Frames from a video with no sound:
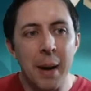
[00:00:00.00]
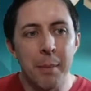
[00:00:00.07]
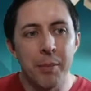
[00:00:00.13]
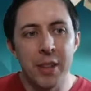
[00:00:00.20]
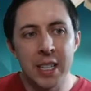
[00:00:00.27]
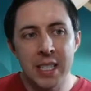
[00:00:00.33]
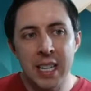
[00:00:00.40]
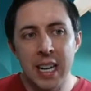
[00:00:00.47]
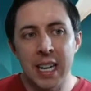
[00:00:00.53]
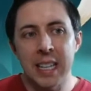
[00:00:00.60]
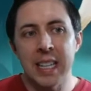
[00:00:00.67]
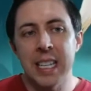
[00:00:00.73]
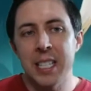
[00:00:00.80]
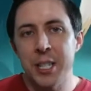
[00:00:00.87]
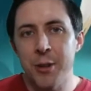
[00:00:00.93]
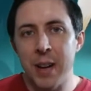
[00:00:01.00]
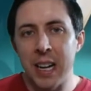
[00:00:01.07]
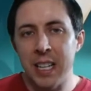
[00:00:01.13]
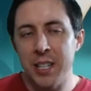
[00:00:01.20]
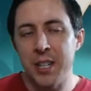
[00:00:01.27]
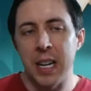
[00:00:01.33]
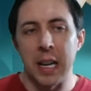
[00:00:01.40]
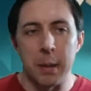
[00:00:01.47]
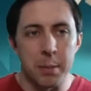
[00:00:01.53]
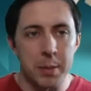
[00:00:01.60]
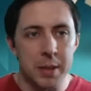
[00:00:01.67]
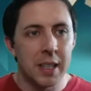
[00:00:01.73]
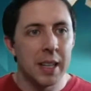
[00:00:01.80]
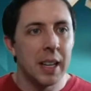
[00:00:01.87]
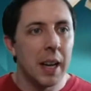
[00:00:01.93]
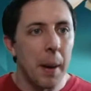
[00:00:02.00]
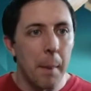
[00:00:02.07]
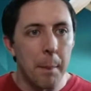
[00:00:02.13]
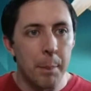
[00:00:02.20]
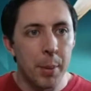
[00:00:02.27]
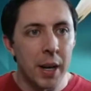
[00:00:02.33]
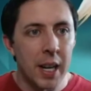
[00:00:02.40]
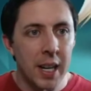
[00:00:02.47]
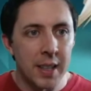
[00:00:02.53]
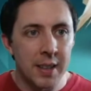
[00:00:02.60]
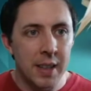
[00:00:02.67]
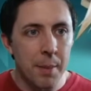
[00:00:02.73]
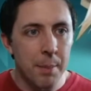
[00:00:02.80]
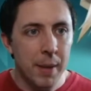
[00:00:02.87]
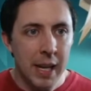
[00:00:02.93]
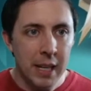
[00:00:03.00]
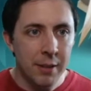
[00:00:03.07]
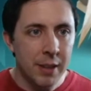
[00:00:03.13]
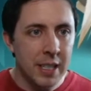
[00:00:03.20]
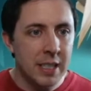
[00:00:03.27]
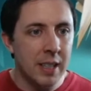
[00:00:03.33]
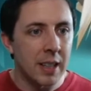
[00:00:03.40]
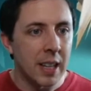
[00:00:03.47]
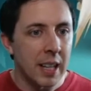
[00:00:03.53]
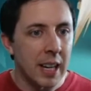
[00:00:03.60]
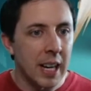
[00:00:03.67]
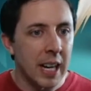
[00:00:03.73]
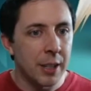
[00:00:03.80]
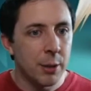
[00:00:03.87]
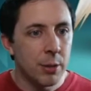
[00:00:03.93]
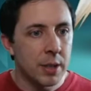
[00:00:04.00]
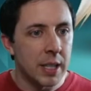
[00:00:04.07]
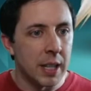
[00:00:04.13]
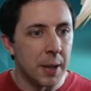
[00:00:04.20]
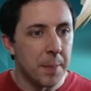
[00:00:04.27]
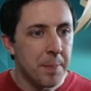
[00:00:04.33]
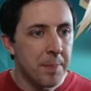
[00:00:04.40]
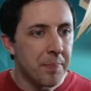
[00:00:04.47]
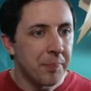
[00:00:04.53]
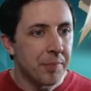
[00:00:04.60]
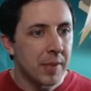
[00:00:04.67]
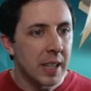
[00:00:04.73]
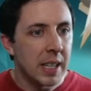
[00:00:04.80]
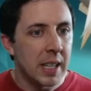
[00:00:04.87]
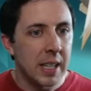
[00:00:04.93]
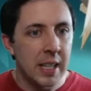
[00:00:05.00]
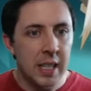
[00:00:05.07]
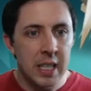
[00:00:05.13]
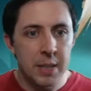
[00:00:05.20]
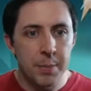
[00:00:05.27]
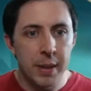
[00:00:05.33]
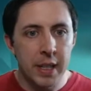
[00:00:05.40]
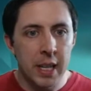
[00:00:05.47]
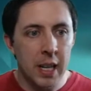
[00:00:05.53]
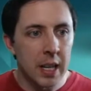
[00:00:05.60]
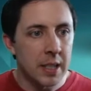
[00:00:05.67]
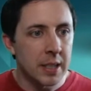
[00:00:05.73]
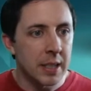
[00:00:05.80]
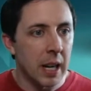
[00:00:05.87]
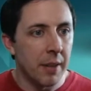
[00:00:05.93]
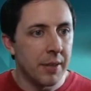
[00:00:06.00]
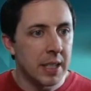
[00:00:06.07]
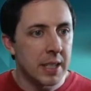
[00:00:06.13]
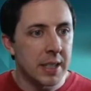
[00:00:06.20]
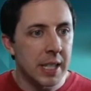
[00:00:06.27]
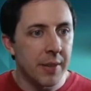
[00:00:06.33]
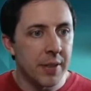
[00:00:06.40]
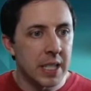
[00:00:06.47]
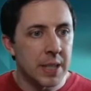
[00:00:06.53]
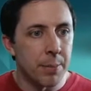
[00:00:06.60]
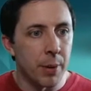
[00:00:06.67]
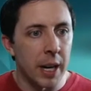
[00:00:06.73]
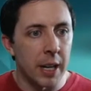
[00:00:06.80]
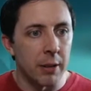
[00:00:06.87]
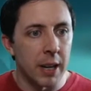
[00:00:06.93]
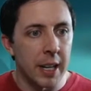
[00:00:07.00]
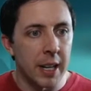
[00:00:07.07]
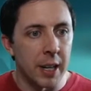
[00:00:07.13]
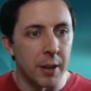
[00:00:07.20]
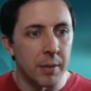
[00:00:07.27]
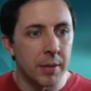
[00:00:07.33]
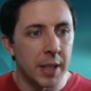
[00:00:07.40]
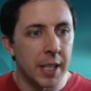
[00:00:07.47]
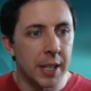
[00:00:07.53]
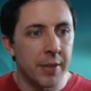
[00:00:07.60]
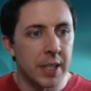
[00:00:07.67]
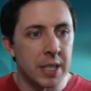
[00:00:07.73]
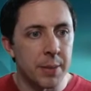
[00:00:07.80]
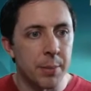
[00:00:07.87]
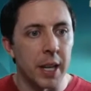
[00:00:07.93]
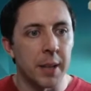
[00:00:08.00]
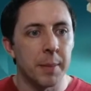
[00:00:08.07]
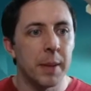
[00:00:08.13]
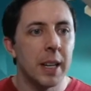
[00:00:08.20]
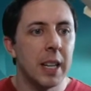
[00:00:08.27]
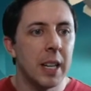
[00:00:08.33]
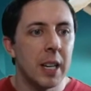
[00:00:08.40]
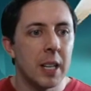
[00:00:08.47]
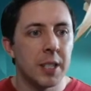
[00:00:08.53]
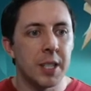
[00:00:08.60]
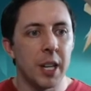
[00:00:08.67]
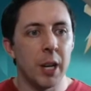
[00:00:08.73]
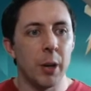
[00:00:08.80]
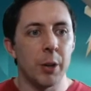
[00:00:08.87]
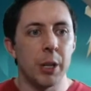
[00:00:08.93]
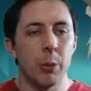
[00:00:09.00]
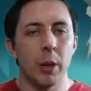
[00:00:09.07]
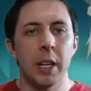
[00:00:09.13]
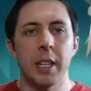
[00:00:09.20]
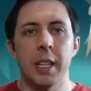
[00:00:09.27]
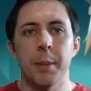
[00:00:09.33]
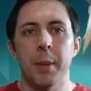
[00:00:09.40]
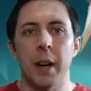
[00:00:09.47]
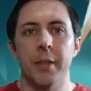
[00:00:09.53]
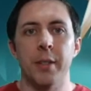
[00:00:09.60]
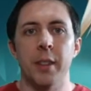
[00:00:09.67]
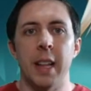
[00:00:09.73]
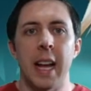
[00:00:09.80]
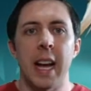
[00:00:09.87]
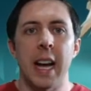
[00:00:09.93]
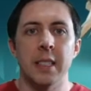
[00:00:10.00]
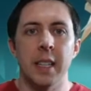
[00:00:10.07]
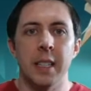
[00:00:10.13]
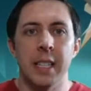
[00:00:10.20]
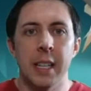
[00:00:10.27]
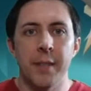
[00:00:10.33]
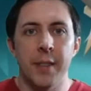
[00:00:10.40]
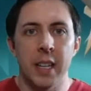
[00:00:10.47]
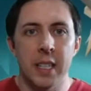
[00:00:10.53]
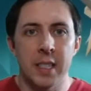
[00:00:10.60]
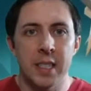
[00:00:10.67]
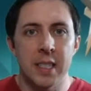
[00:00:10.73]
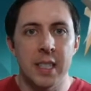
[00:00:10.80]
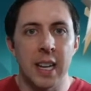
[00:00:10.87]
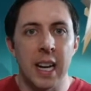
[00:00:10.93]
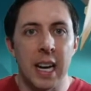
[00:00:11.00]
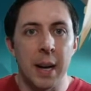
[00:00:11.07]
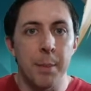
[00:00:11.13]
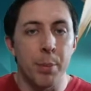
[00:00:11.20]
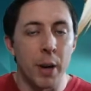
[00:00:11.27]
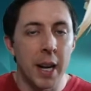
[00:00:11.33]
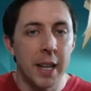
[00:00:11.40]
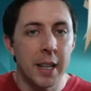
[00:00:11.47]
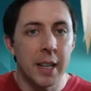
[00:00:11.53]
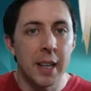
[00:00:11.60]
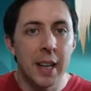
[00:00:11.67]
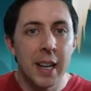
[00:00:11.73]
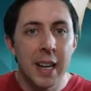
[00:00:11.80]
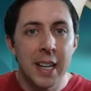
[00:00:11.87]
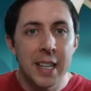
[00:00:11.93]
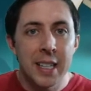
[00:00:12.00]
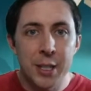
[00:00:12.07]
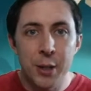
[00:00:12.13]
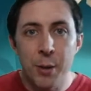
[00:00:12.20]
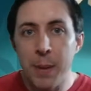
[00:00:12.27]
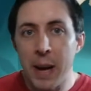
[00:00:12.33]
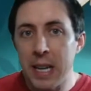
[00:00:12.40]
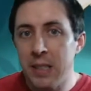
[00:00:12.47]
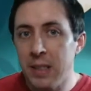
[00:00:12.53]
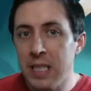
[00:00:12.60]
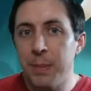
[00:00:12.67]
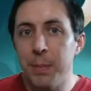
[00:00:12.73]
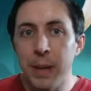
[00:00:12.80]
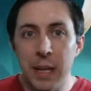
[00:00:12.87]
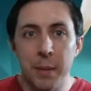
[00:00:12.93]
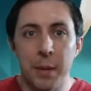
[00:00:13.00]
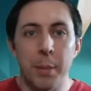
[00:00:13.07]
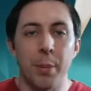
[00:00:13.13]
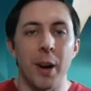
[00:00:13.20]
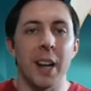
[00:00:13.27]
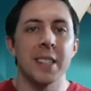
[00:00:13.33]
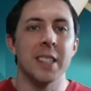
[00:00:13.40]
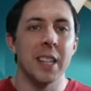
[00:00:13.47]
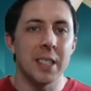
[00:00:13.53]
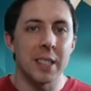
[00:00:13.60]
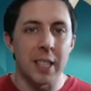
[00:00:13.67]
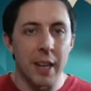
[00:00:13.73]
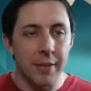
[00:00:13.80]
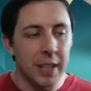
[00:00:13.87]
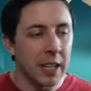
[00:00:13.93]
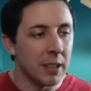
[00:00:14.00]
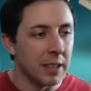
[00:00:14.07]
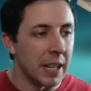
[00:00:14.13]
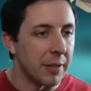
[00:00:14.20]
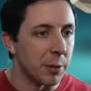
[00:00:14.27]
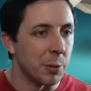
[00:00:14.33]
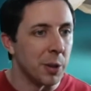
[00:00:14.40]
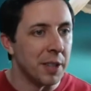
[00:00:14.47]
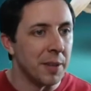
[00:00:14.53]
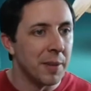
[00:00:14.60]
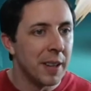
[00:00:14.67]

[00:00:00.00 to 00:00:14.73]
this kind of gets you out of jams. But the main reason that I use him is because of this defense break right here, the defense break. So you want a debuffer that has a defense break to basically speed up the process of killing everyone.